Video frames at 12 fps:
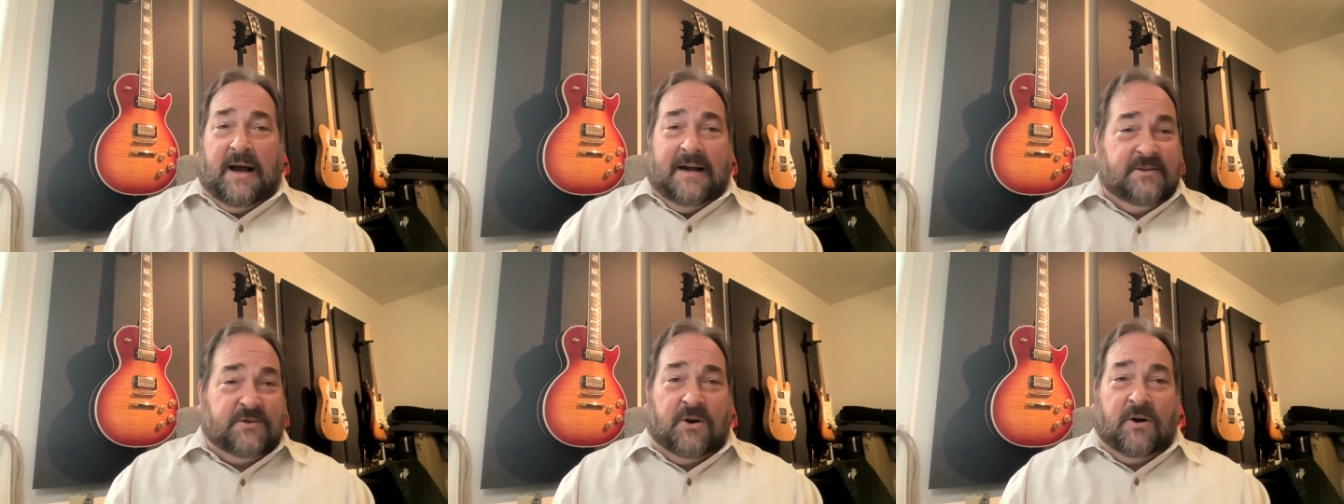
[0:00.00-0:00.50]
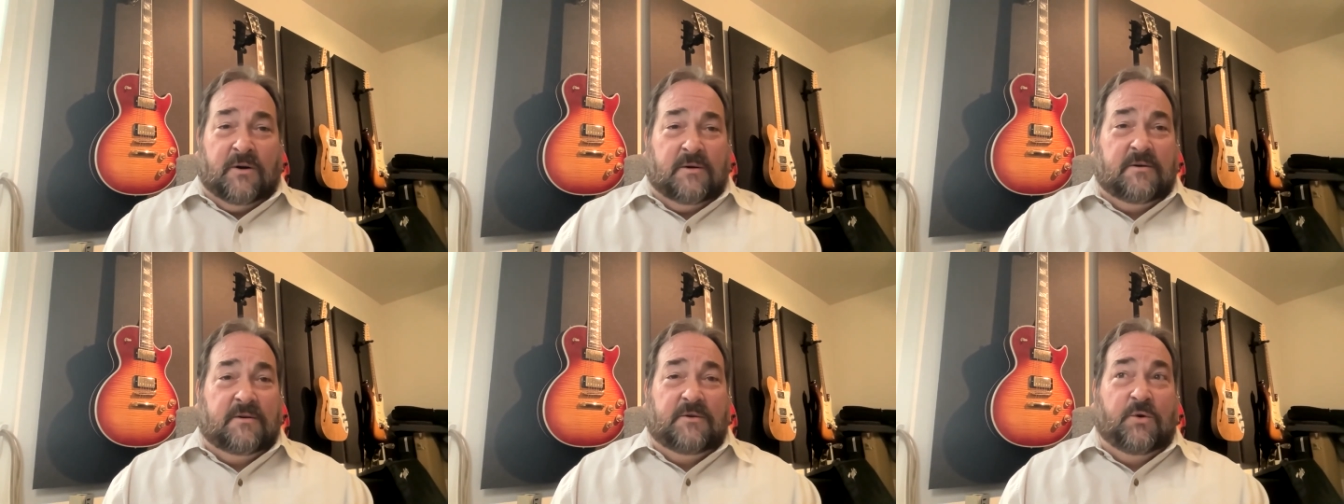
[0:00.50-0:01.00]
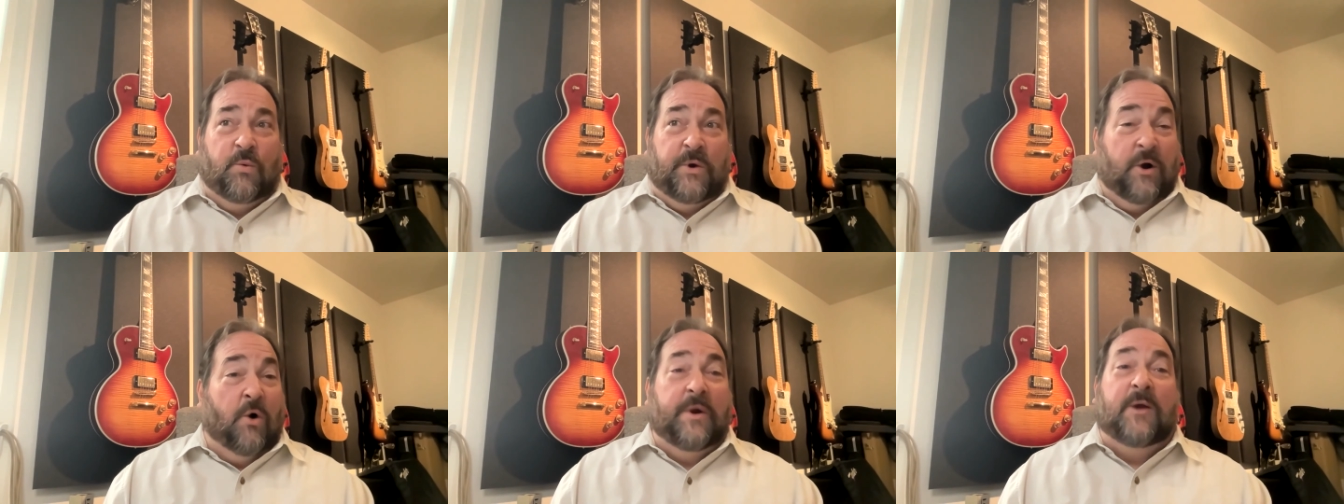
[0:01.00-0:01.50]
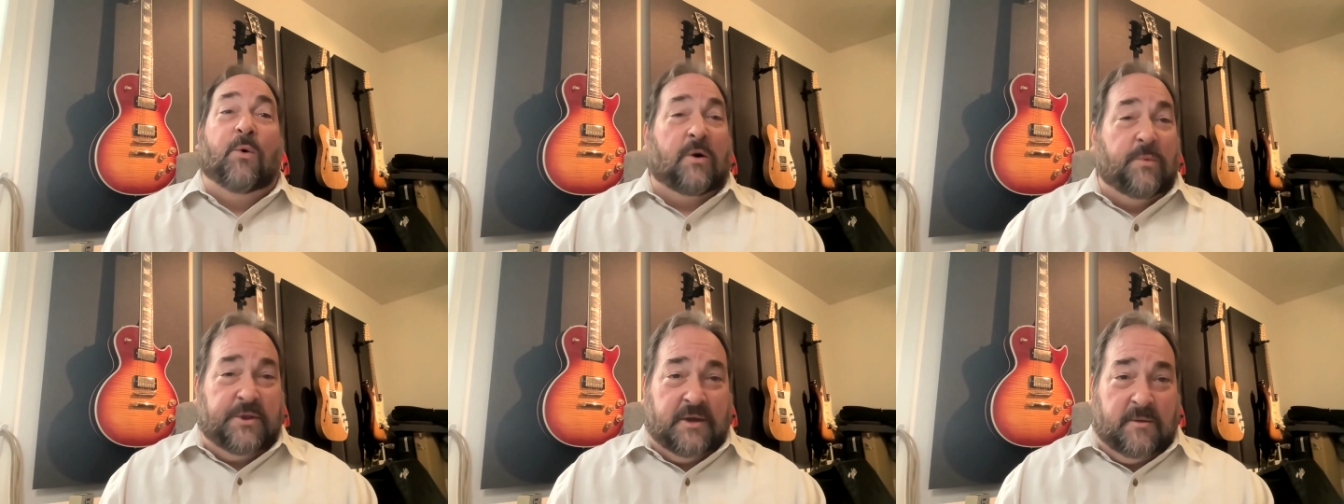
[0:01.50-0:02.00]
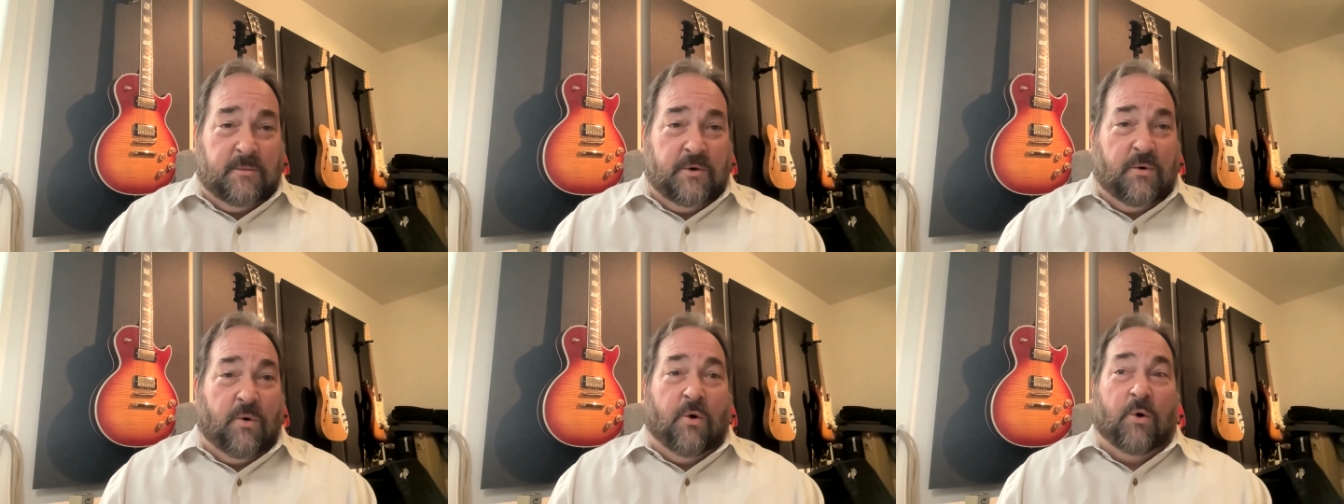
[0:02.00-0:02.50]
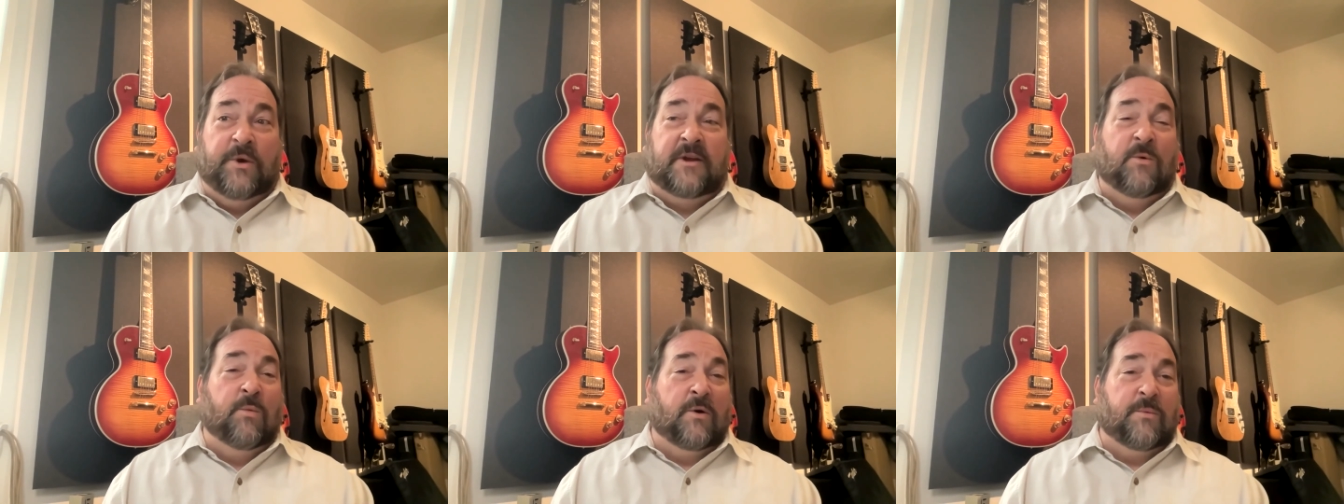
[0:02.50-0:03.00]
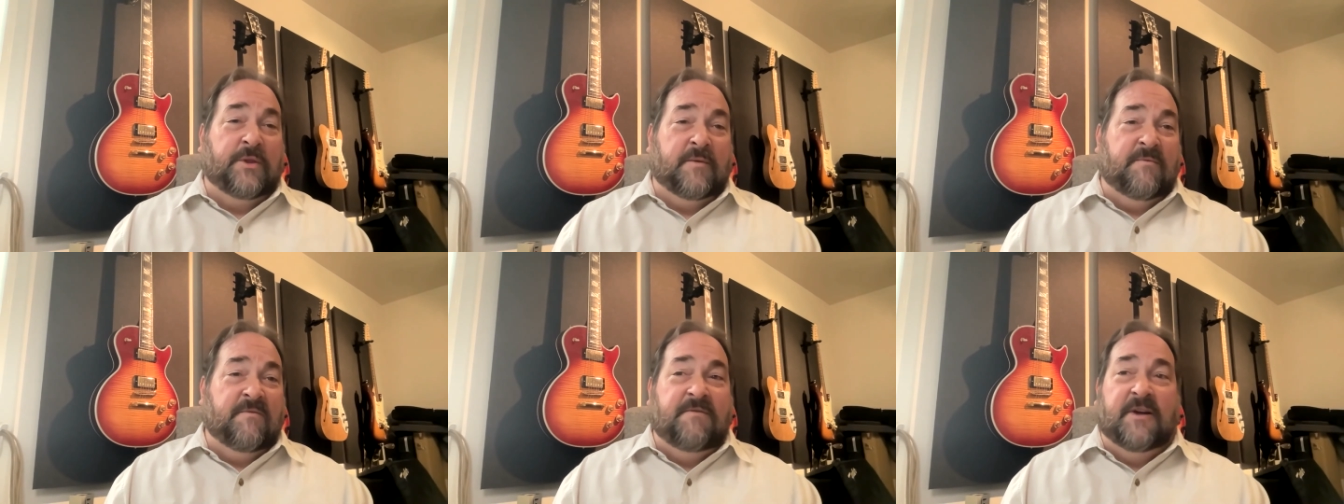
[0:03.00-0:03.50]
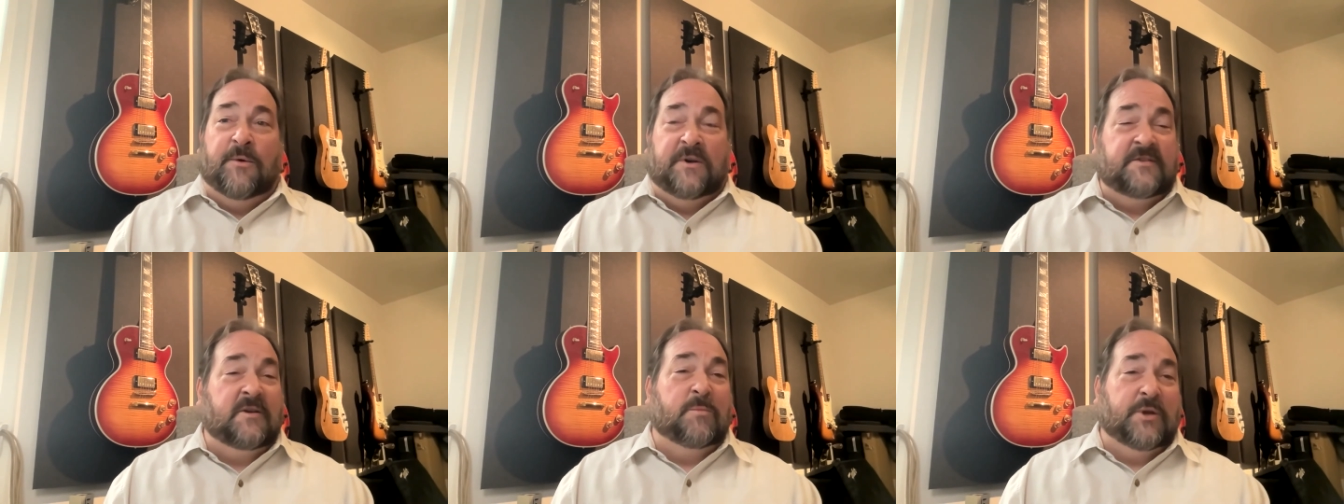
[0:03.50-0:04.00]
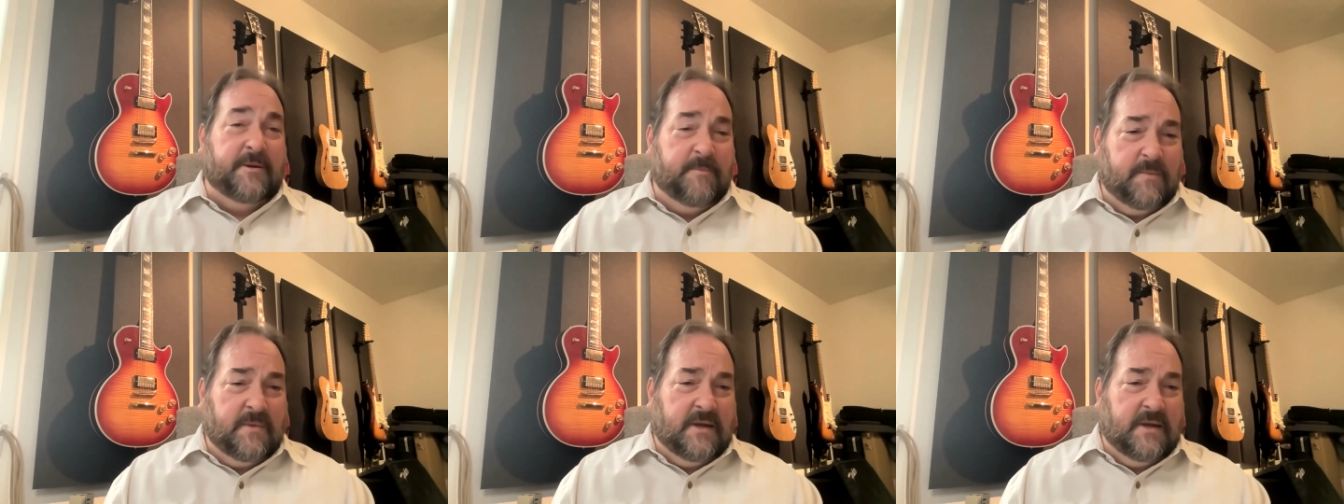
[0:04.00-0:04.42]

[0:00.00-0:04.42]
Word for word: odds are we already work with them or we can work with them very simply.